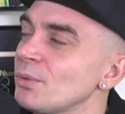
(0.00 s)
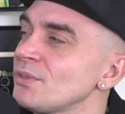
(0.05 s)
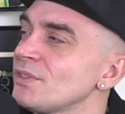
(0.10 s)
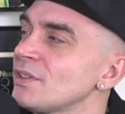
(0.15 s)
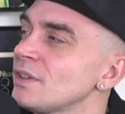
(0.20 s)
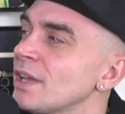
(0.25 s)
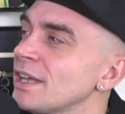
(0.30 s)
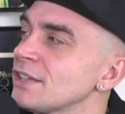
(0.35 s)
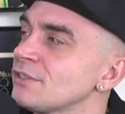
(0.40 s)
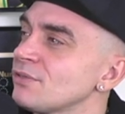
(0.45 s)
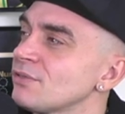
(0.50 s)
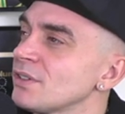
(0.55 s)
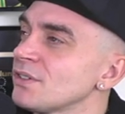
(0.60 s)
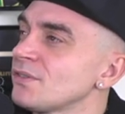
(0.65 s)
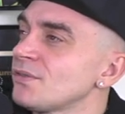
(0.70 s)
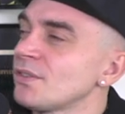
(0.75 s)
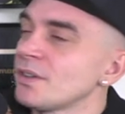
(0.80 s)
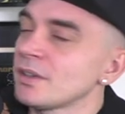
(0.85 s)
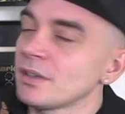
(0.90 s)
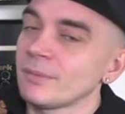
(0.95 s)
what was it like
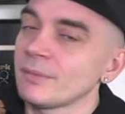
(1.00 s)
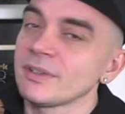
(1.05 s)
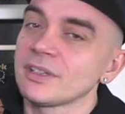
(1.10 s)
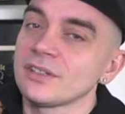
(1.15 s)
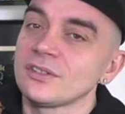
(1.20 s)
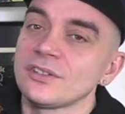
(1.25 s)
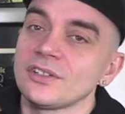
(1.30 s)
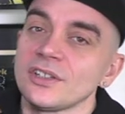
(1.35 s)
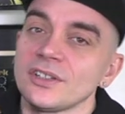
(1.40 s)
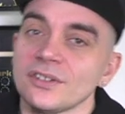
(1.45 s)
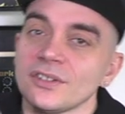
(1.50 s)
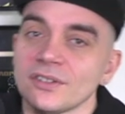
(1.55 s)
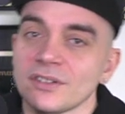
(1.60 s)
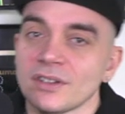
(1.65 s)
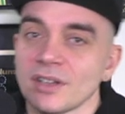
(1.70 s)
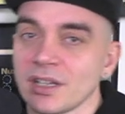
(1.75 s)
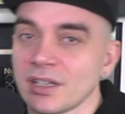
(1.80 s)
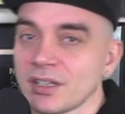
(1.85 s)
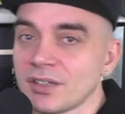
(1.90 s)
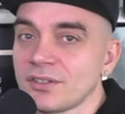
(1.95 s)
transferring? I mean,
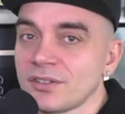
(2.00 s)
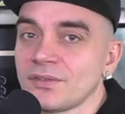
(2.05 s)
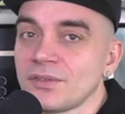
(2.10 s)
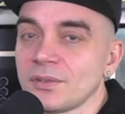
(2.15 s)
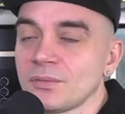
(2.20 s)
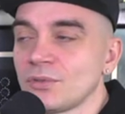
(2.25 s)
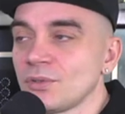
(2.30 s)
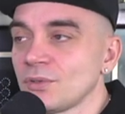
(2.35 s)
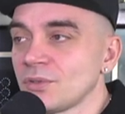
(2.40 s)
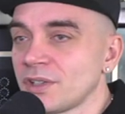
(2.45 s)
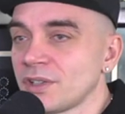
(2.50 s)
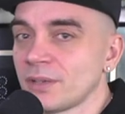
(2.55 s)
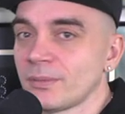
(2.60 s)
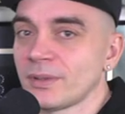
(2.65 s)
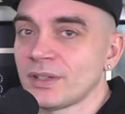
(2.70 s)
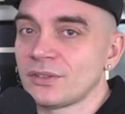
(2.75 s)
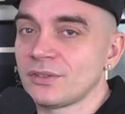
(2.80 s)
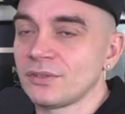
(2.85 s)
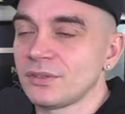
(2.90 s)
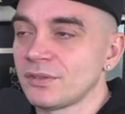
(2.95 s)
Jesus, like as if I'm talking
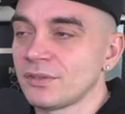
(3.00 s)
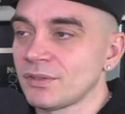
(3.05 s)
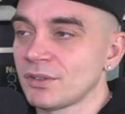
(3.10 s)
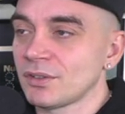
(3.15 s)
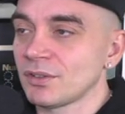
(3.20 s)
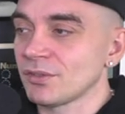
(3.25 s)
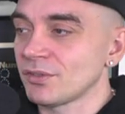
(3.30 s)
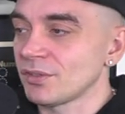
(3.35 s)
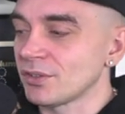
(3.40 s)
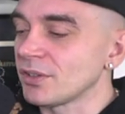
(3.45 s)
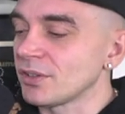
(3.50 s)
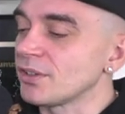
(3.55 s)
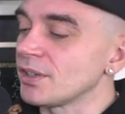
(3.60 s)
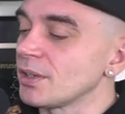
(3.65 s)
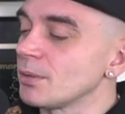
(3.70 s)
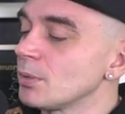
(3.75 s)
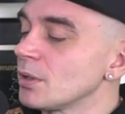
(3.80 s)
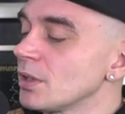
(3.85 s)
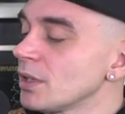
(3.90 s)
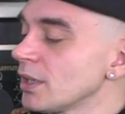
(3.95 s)
about two different continents
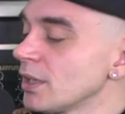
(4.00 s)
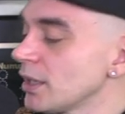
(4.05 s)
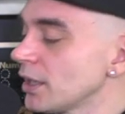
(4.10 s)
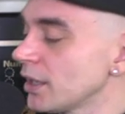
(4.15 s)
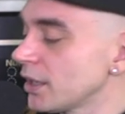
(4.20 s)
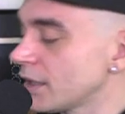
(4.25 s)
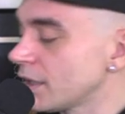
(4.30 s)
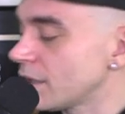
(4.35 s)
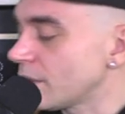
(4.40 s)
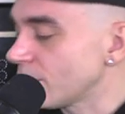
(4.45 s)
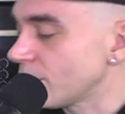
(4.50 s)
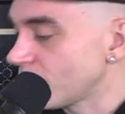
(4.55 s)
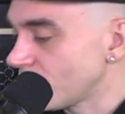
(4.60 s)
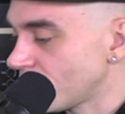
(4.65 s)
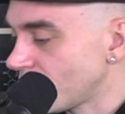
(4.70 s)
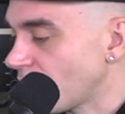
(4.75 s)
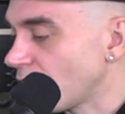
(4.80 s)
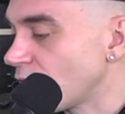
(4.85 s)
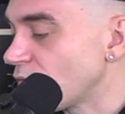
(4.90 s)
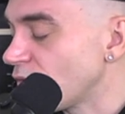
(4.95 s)
here, but yeah, yeah. you know,
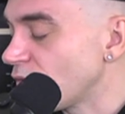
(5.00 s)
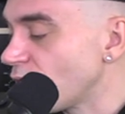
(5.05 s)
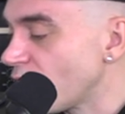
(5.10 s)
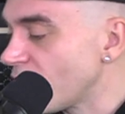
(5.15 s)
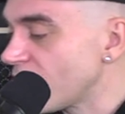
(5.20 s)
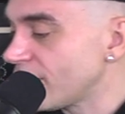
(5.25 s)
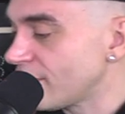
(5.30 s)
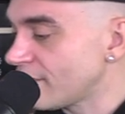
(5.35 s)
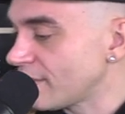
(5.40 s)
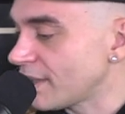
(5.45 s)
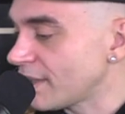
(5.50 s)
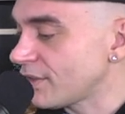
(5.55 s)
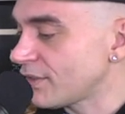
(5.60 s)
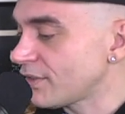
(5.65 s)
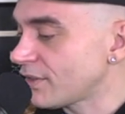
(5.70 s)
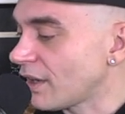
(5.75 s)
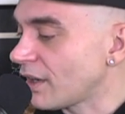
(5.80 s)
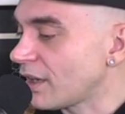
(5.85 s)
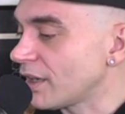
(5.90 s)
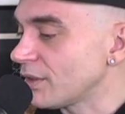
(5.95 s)
there is a
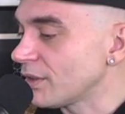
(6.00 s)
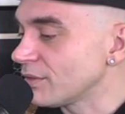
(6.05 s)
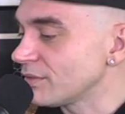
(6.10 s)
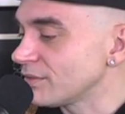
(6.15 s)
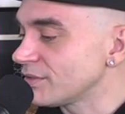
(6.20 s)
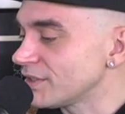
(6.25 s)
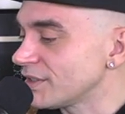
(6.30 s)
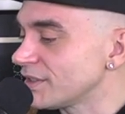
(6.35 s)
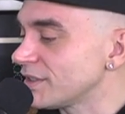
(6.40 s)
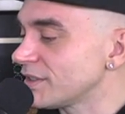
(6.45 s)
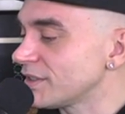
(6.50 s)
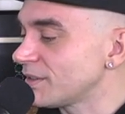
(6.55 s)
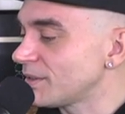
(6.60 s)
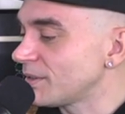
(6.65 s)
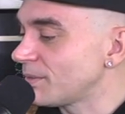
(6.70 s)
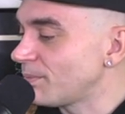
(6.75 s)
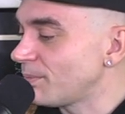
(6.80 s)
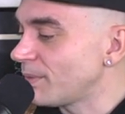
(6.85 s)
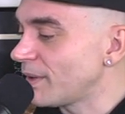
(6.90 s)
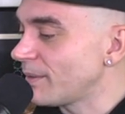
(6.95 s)
style to
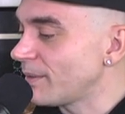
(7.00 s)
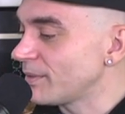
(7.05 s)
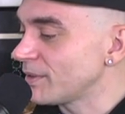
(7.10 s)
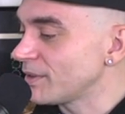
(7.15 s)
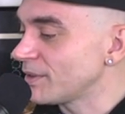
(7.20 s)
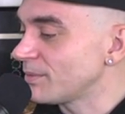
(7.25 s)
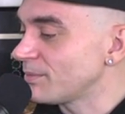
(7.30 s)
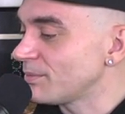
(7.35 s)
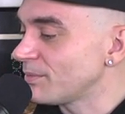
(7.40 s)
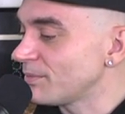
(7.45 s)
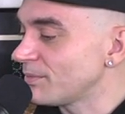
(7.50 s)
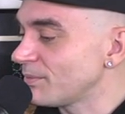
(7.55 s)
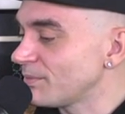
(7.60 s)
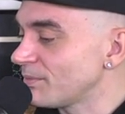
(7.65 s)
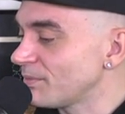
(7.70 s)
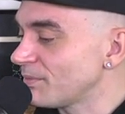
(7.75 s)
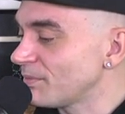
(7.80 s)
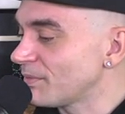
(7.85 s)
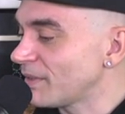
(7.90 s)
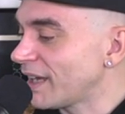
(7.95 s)
Birmingham,
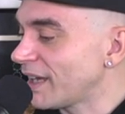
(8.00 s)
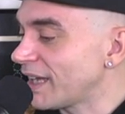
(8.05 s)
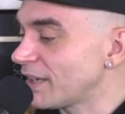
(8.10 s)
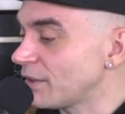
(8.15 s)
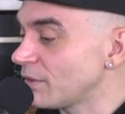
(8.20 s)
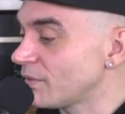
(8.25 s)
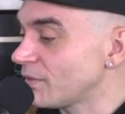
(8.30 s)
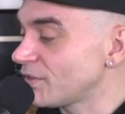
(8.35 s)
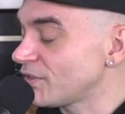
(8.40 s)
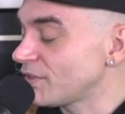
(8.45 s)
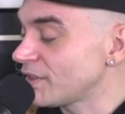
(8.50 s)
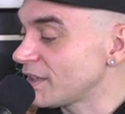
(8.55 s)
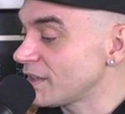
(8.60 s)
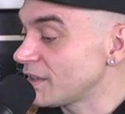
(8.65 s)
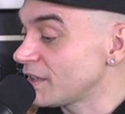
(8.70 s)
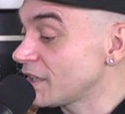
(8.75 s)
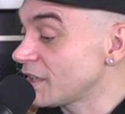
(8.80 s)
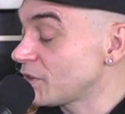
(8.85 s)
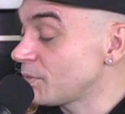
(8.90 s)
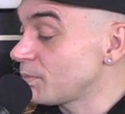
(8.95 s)
and
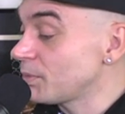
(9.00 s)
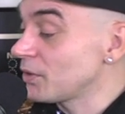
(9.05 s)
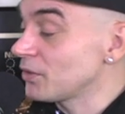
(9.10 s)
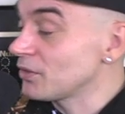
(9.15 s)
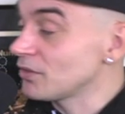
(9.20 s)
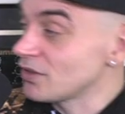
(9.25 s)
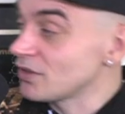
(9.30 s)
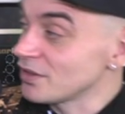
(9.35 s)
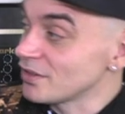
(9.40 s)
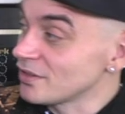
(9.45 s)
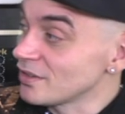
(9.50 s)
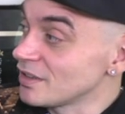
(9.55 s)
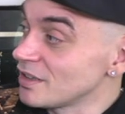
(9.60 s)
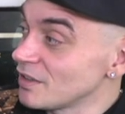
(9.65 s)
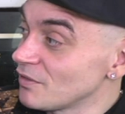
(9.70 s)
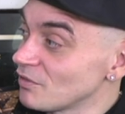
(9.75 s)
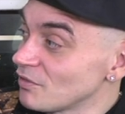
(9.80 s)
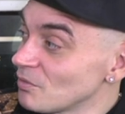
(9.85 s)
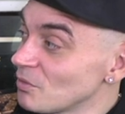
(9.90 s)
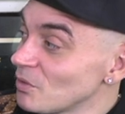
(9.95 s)
obviously the experiences are
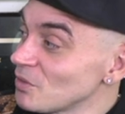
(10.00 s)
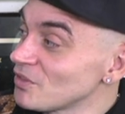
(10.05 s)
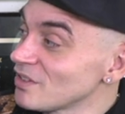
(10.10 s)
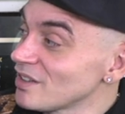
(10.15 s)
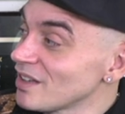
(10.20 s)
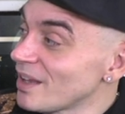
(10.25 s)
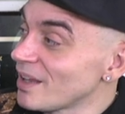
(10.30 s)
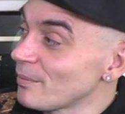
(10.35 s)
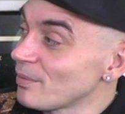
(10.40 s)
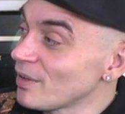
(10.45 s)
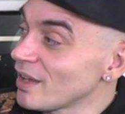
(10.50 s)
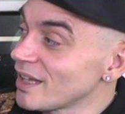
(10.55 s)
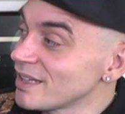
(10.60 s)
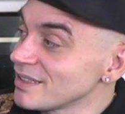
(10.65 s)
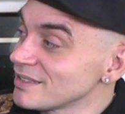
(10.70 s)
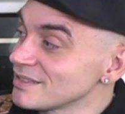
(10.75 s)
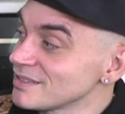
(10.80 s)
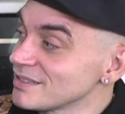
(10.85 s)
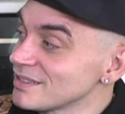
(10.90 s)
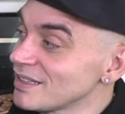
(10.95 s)
different. What was it like
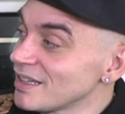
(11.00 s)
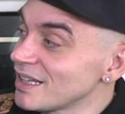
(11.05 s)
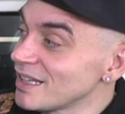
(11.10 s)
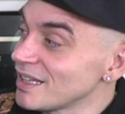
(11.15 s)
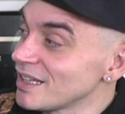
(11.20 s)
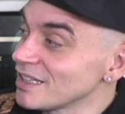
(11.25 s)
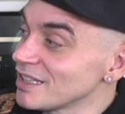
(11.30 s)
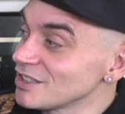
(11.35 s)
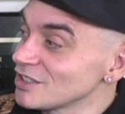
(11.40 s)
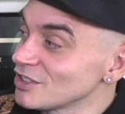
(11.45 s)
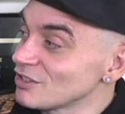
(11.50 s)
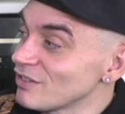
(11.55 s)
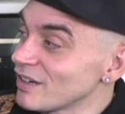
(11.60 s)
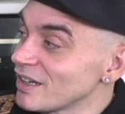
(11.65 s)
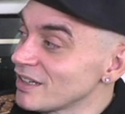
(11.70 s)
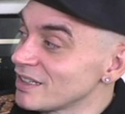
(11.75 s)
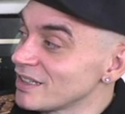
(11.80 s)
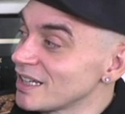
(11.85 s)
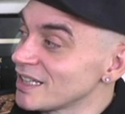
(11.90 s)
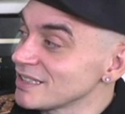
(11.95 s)
playing to like London
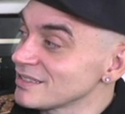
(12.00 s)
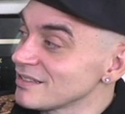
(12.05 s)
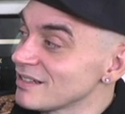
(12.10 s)
crowd at